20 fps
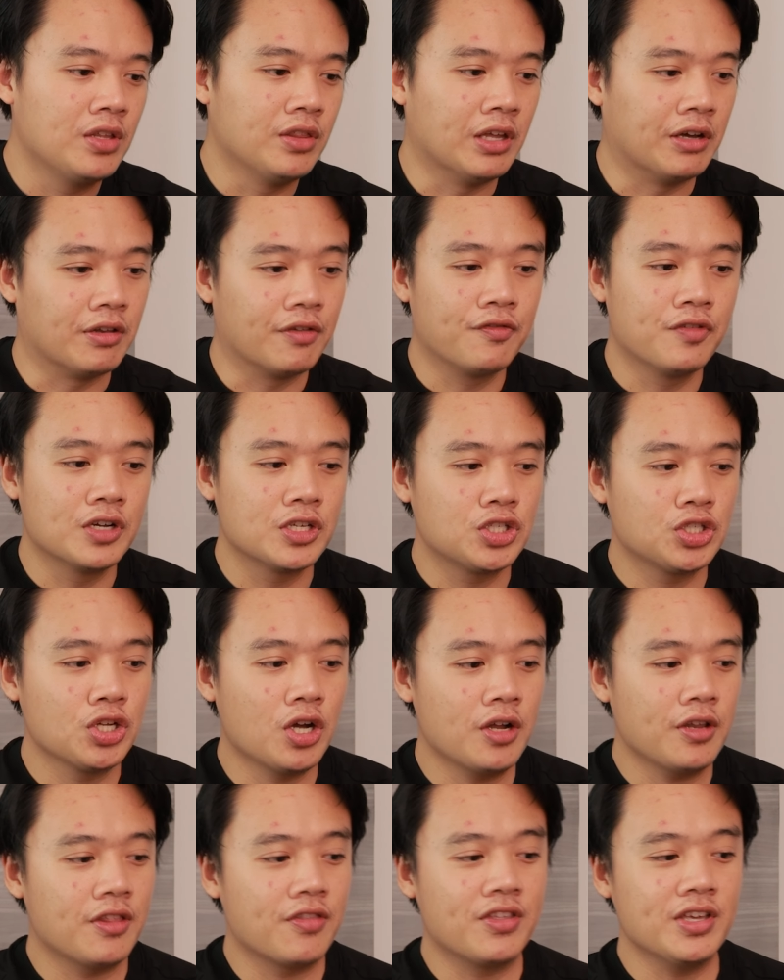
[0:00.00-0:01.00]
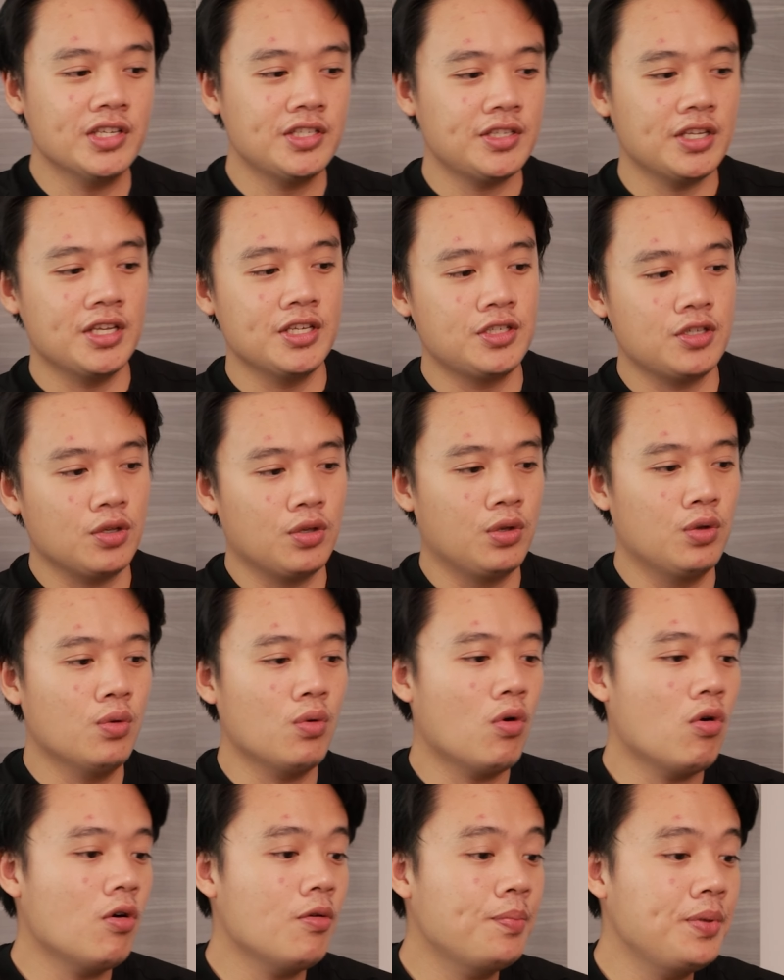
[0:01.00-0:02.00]
Now the first shot, this is
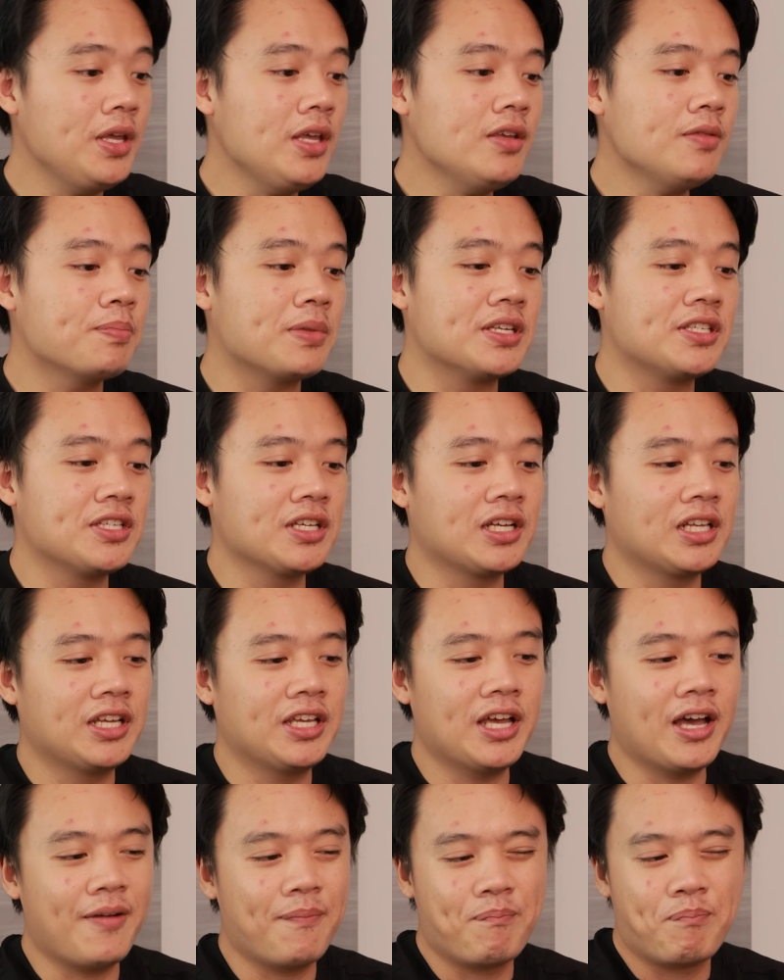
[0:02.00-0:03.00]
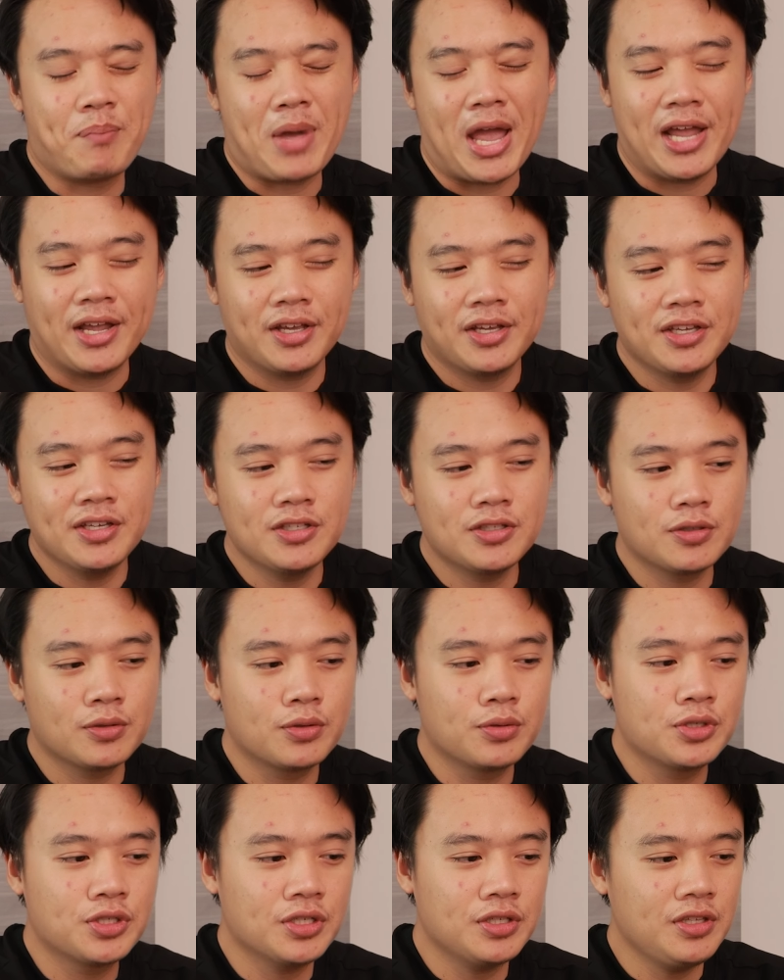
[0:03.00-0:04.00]
UOB, basically a banking
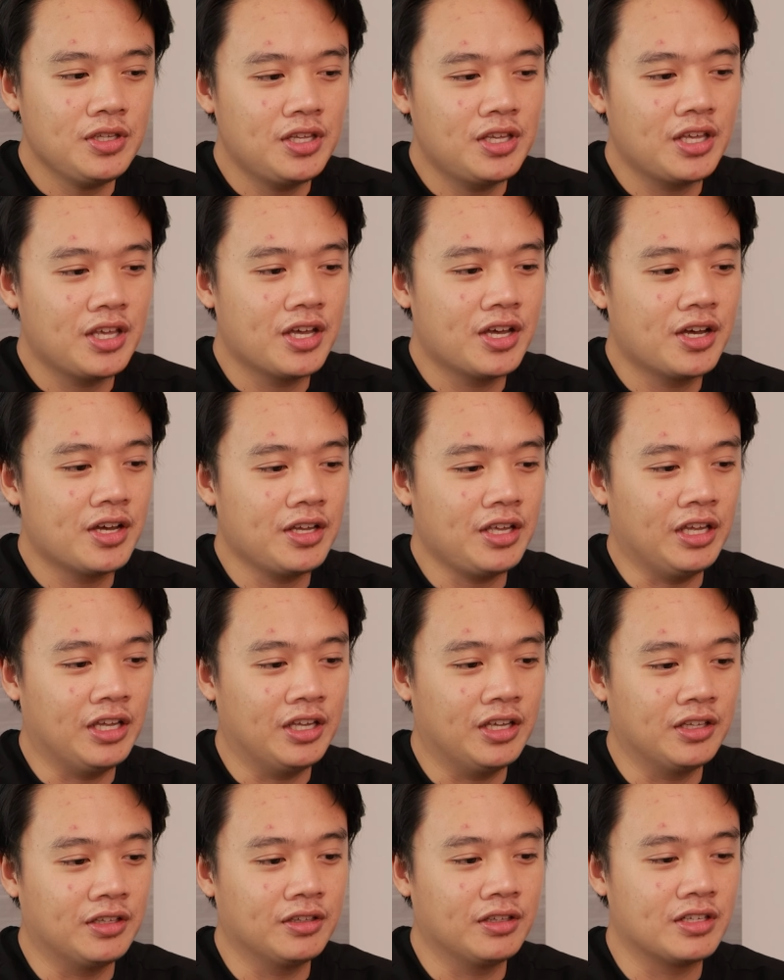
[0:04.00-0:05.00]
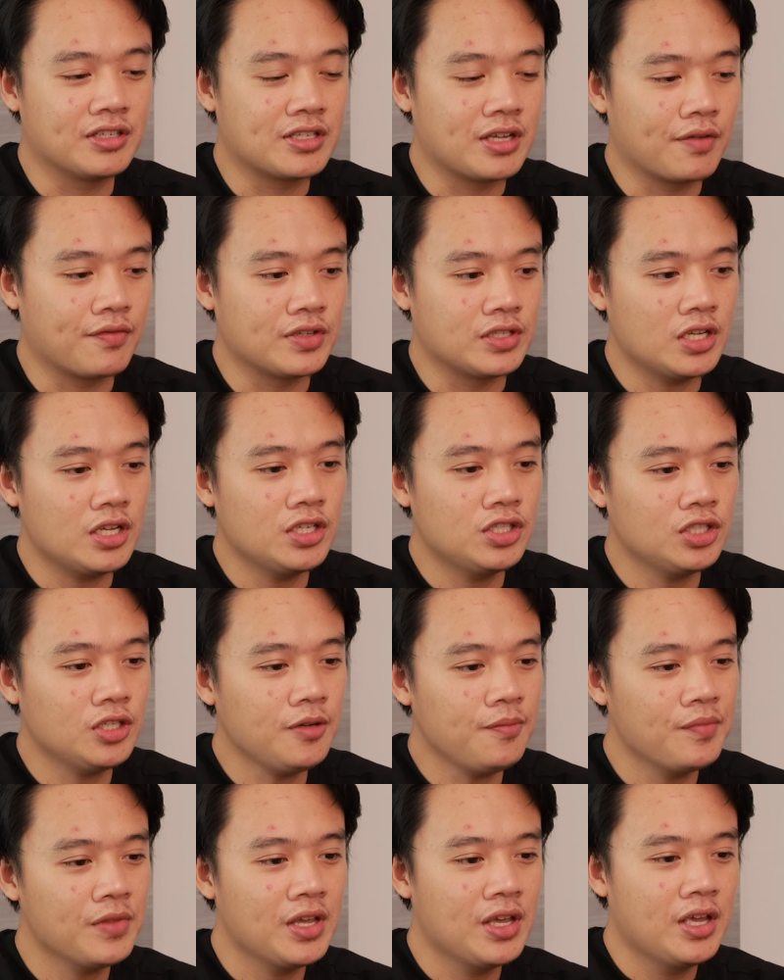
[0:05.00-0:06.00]
solution here in the Southeast Asia.